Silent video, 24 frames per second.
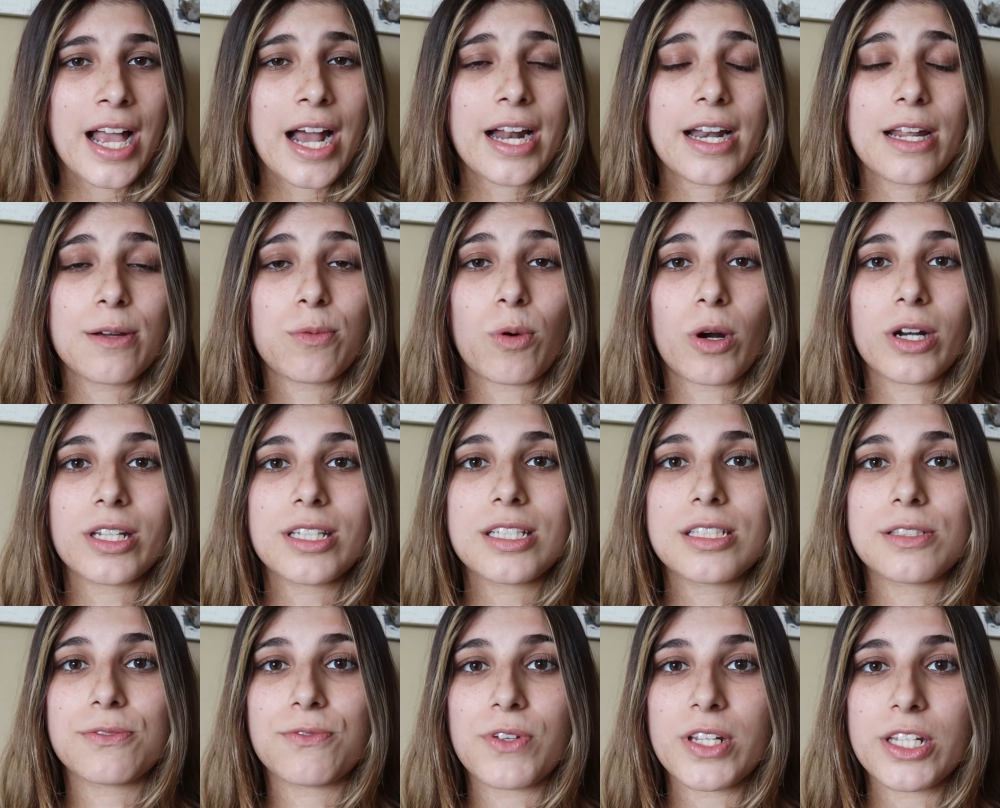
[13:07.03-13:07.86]
and I wanted
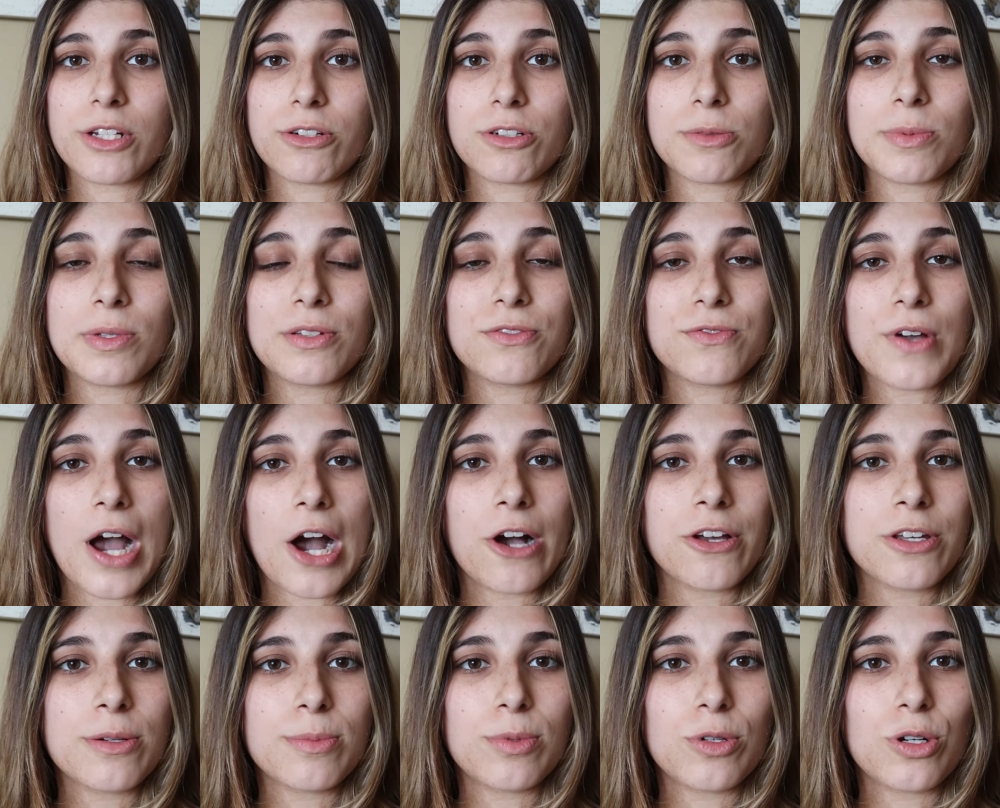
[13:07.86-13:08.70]
this video to be
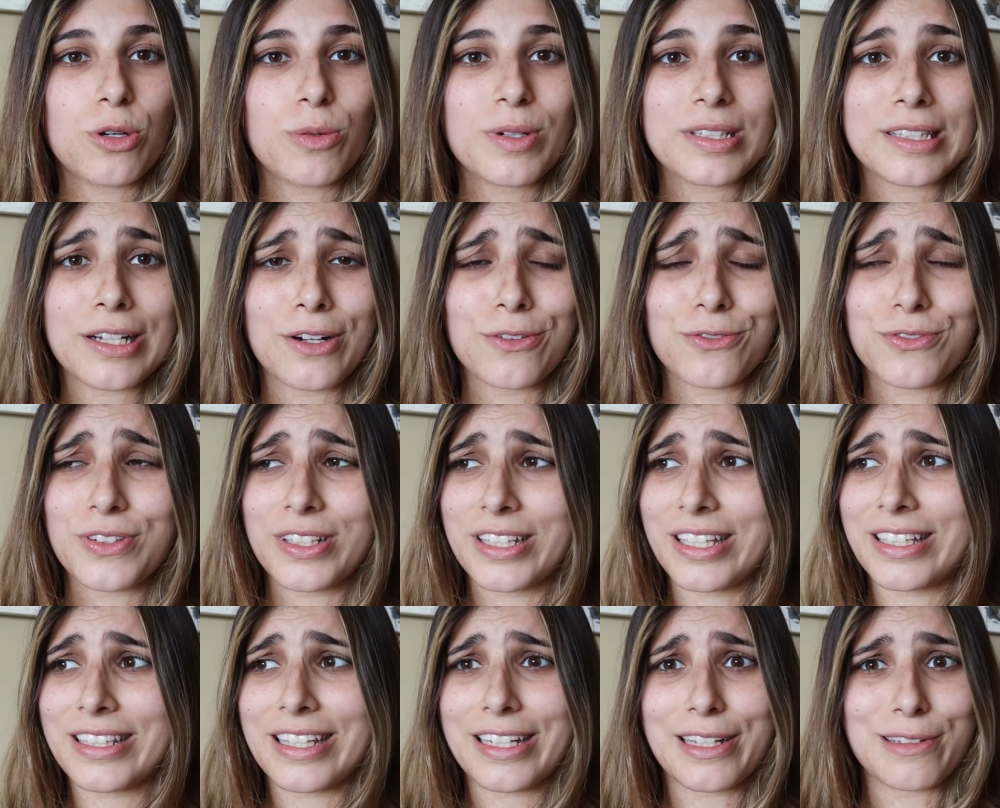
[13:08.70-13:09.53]
valuable without
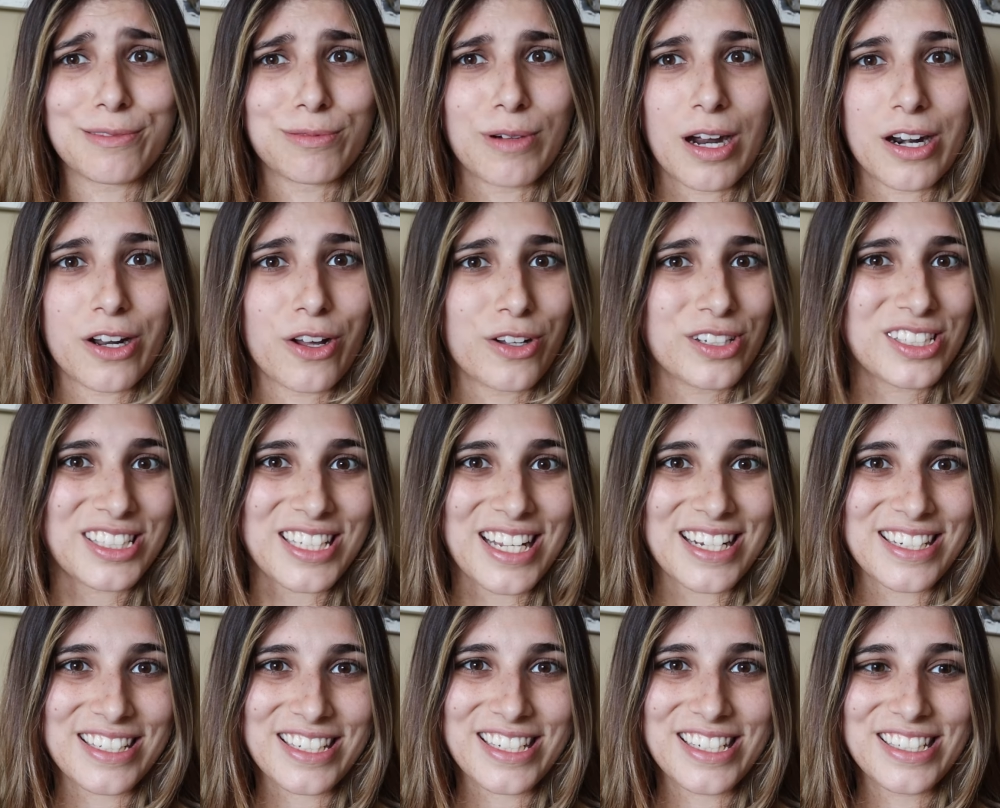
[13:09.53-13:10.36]
feeling like a run-on
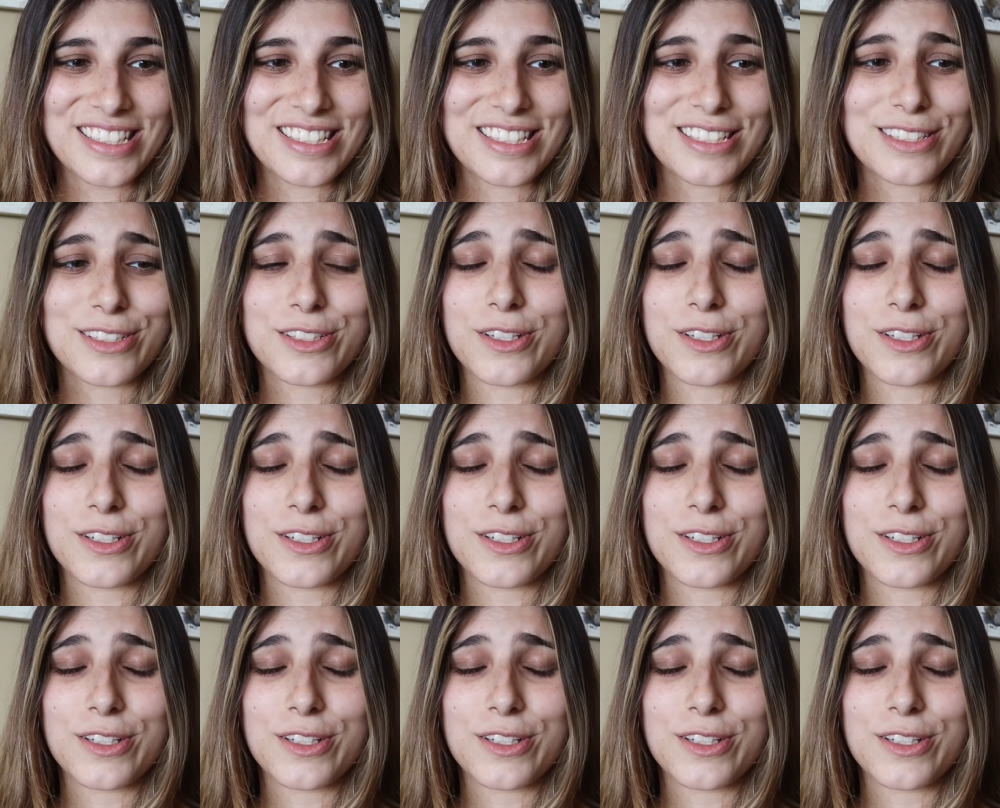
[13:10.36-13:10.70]
sentence.